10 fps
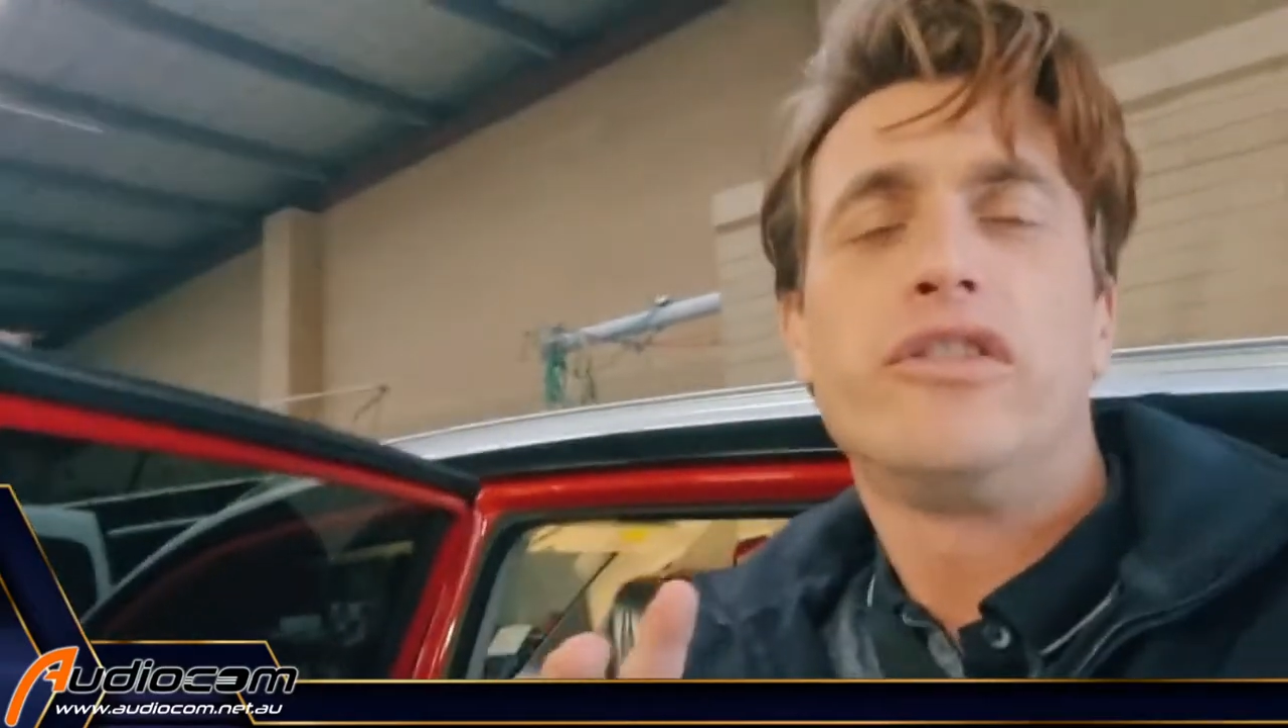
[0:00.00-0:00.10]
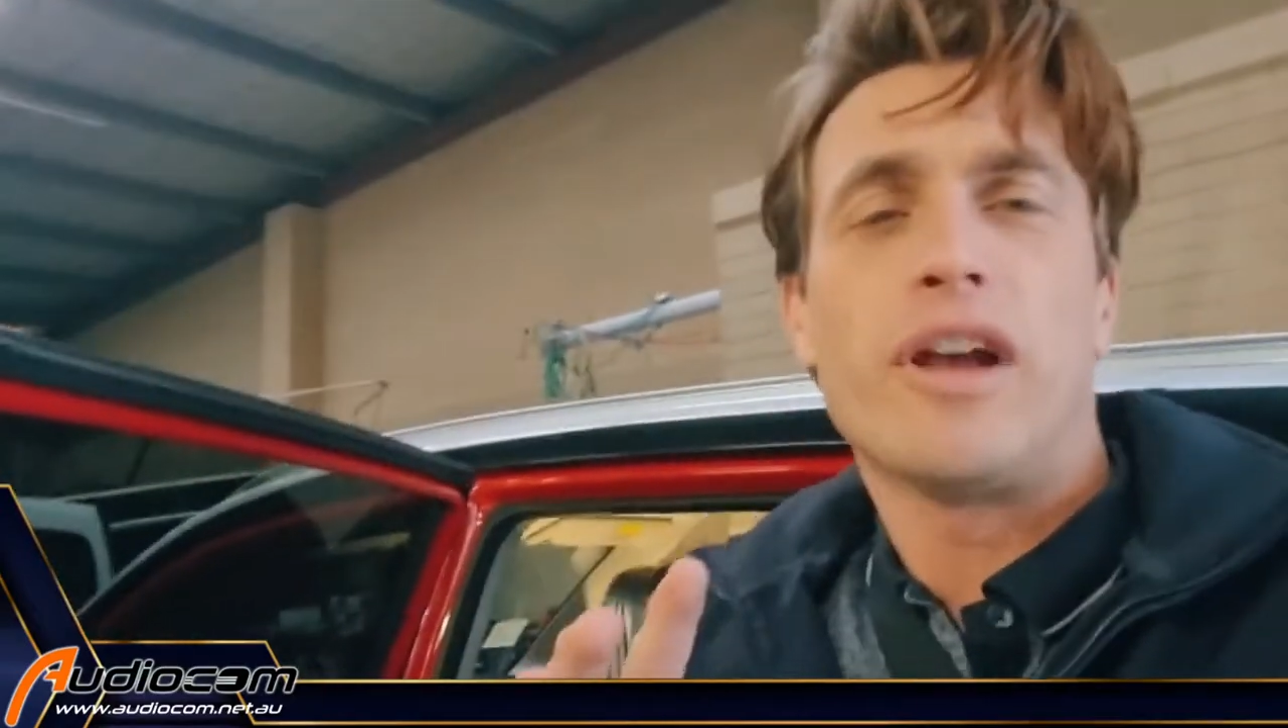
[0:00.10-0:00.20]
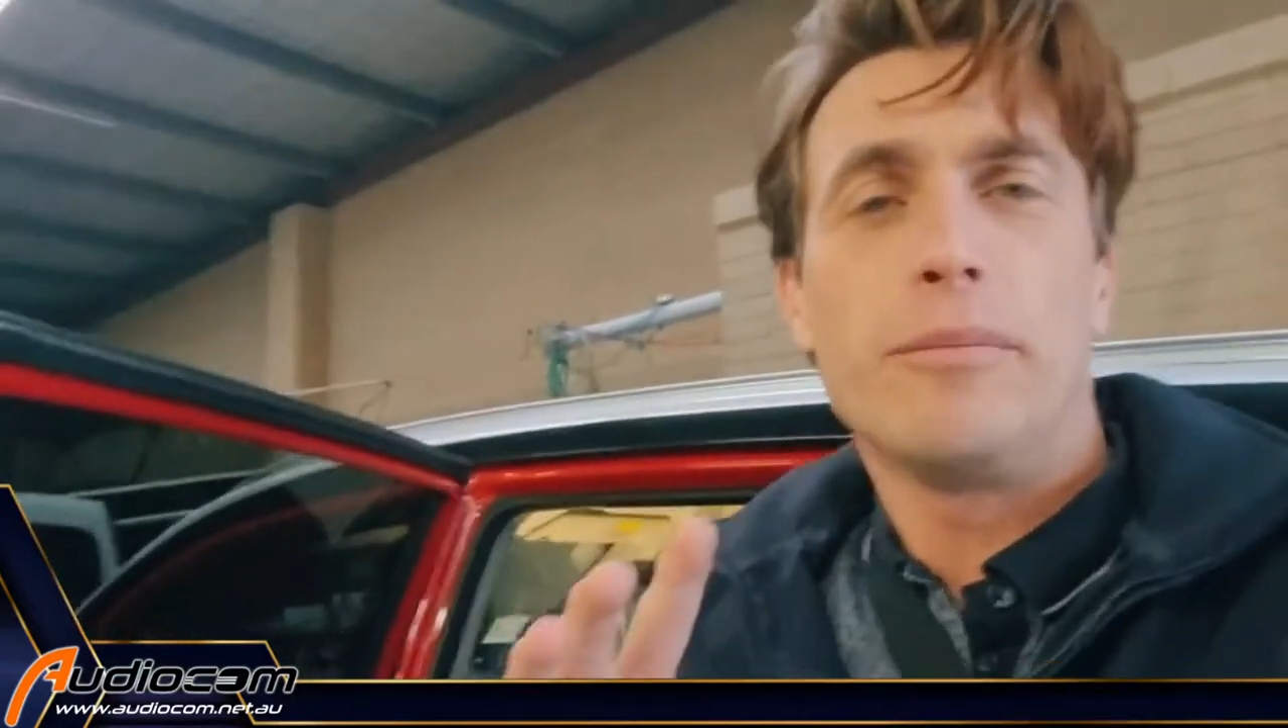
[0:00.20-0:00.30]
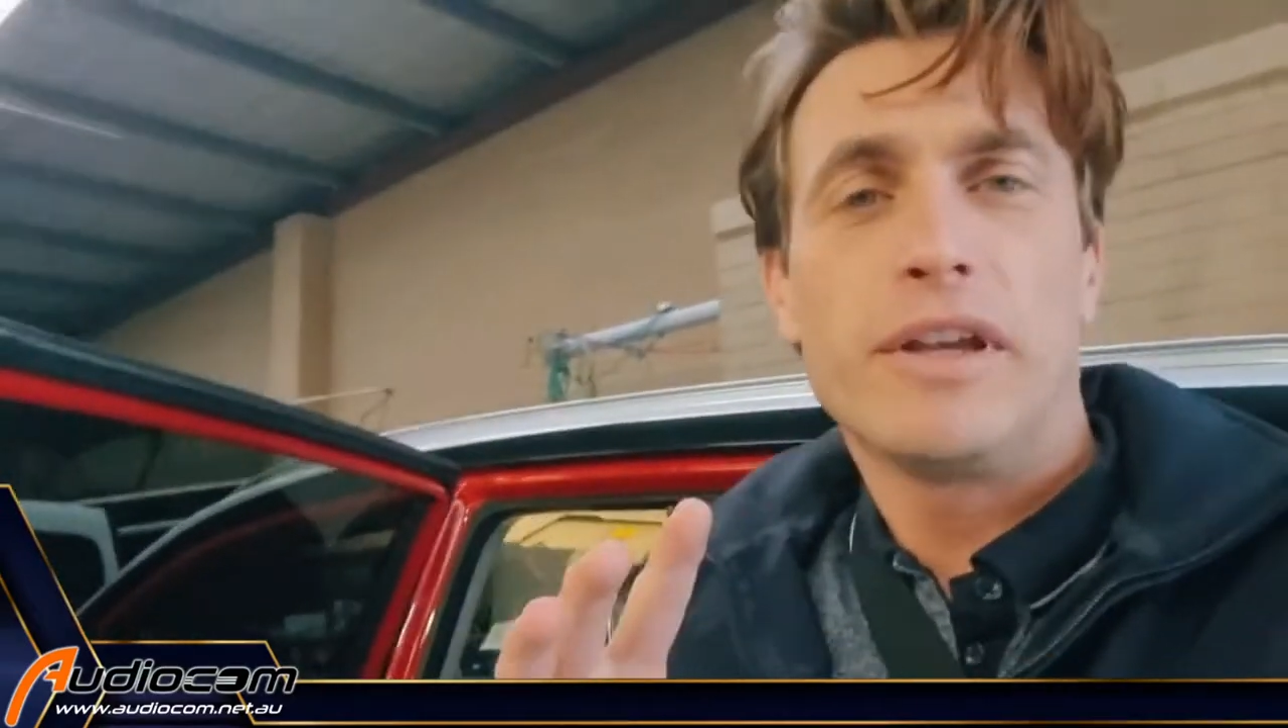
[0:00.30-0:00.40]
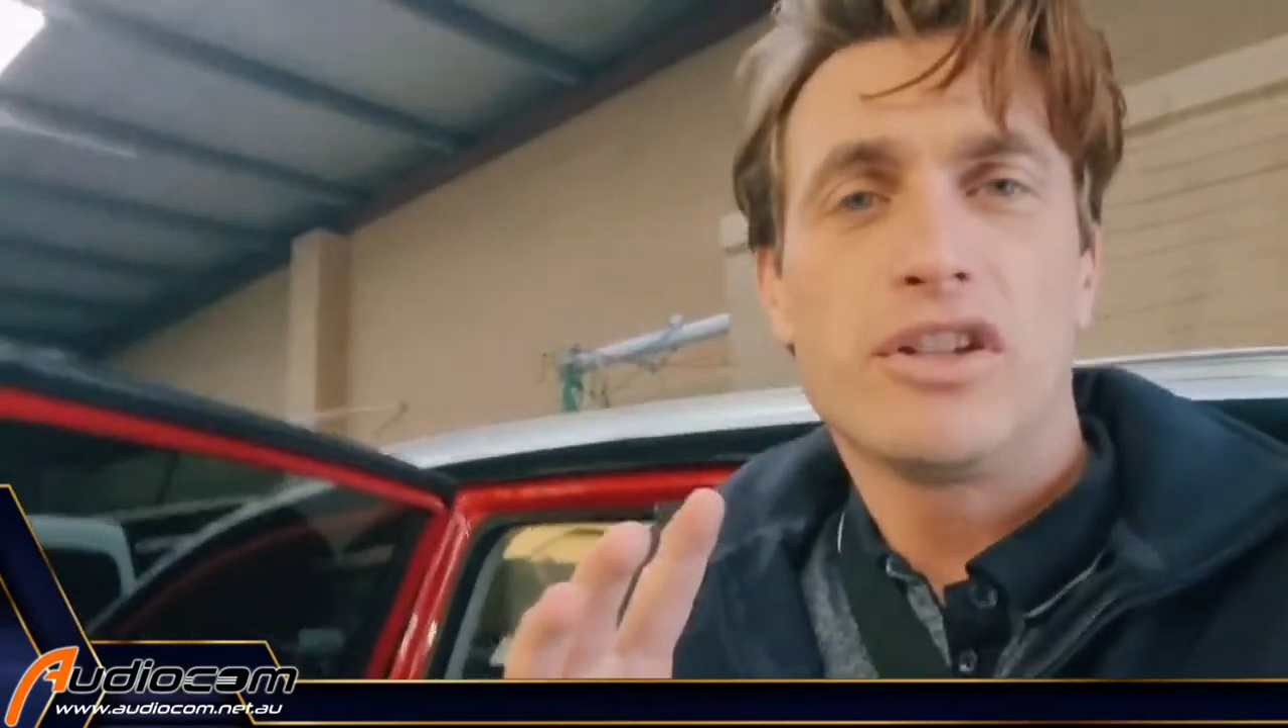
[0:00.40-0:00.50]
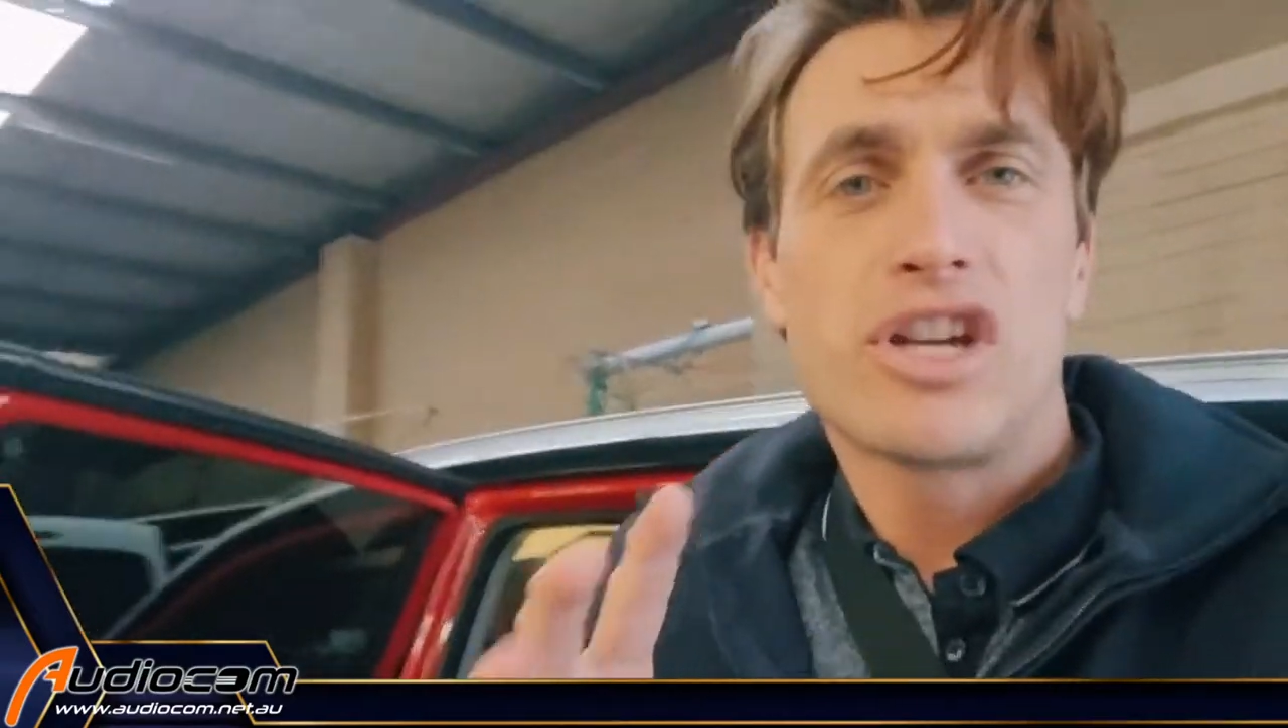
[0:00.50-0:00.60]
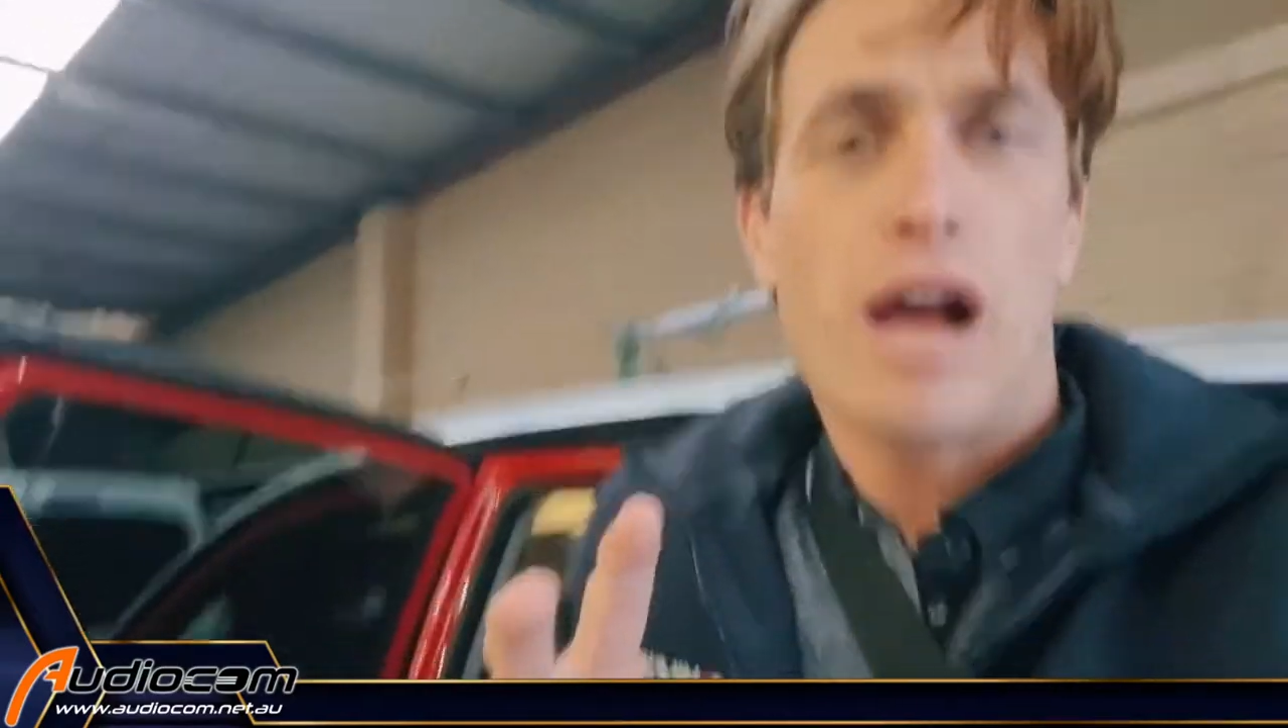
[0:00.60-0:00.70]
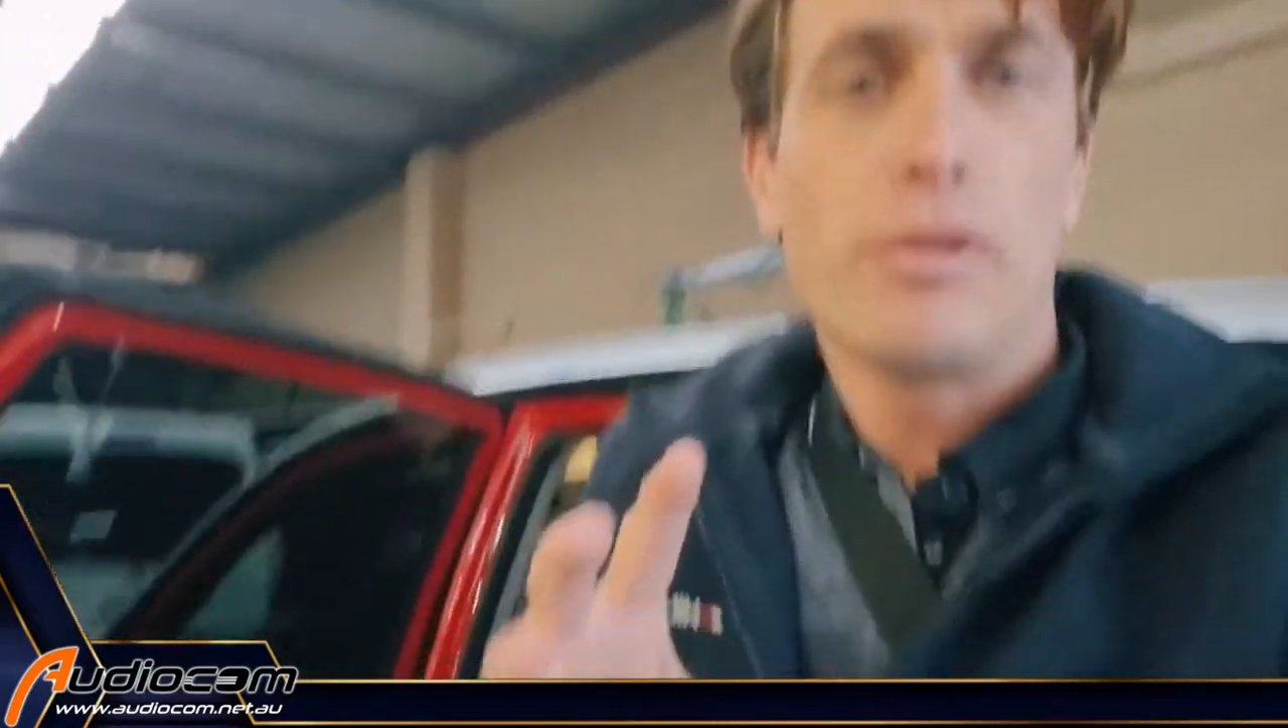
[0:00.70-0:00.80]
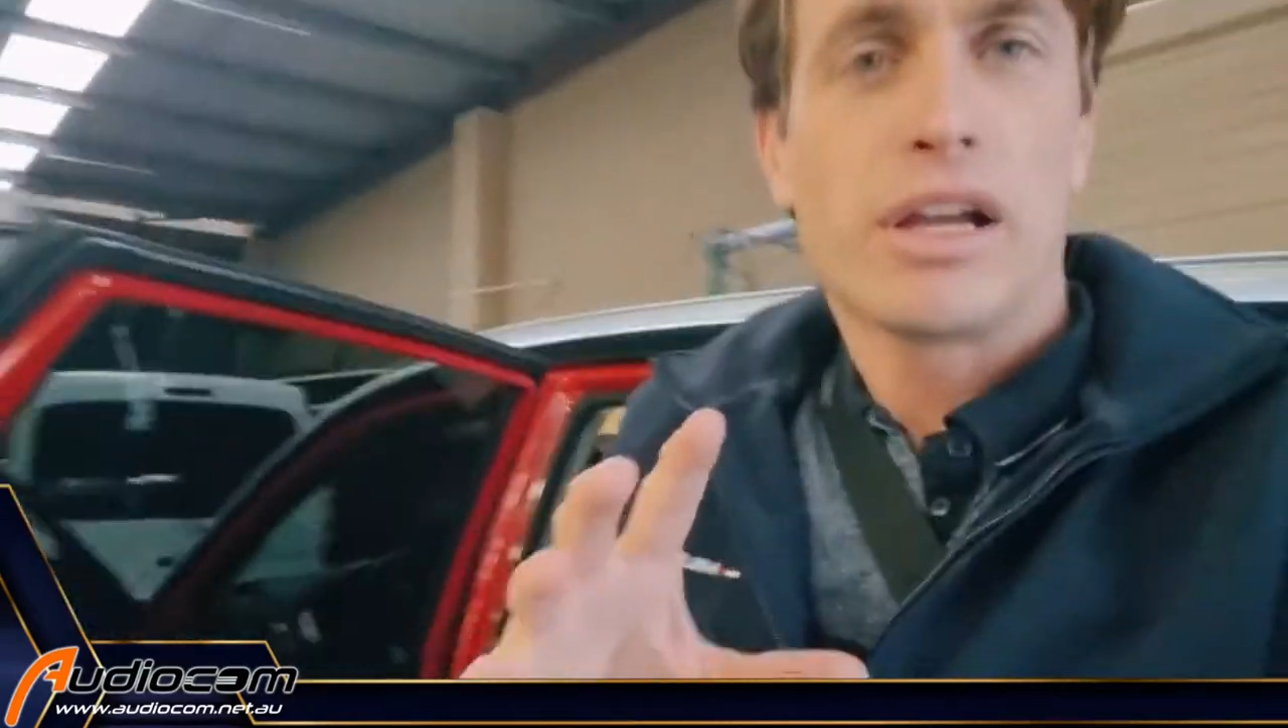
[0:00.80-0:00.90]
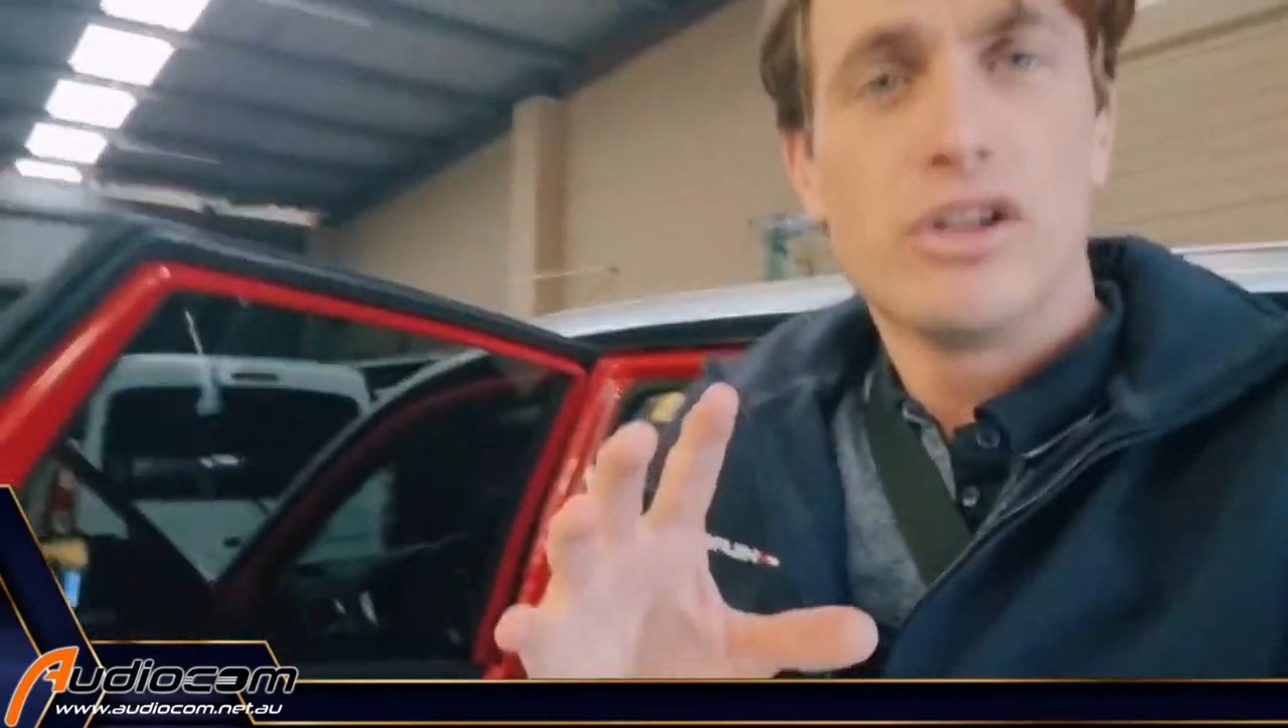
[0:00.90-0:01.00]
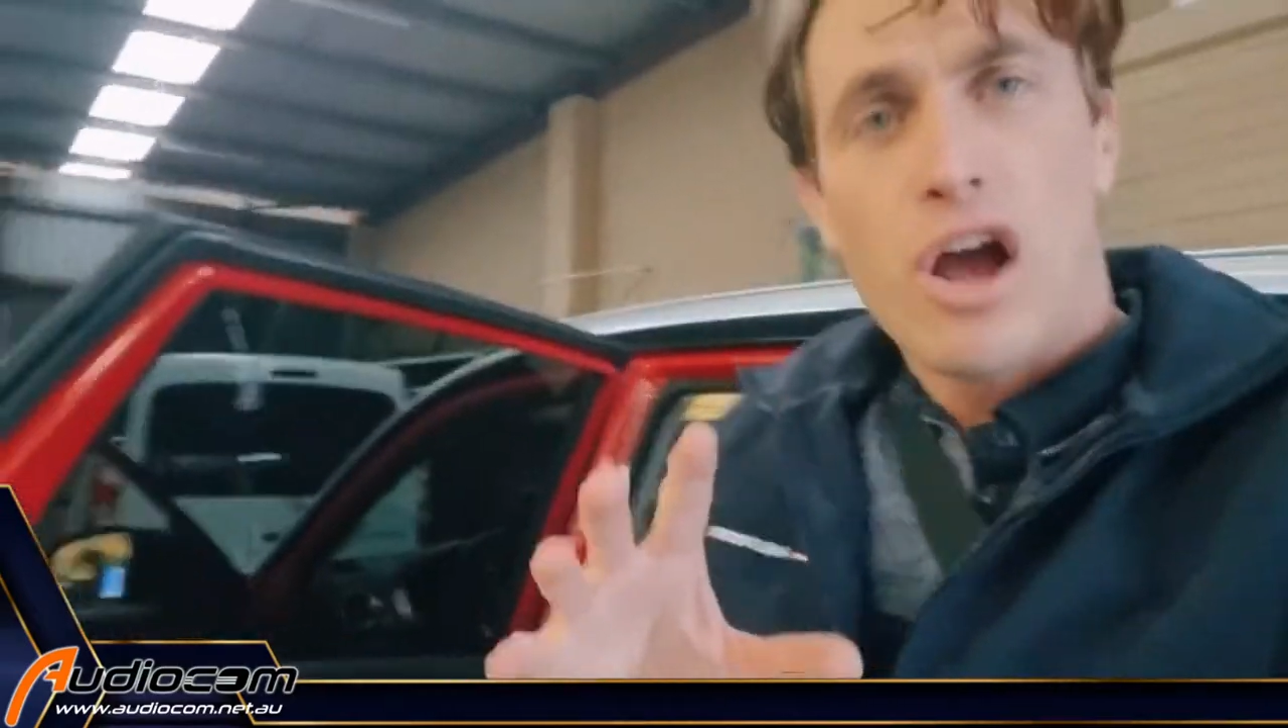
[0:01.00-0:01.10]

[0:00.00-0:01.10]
something sharp like a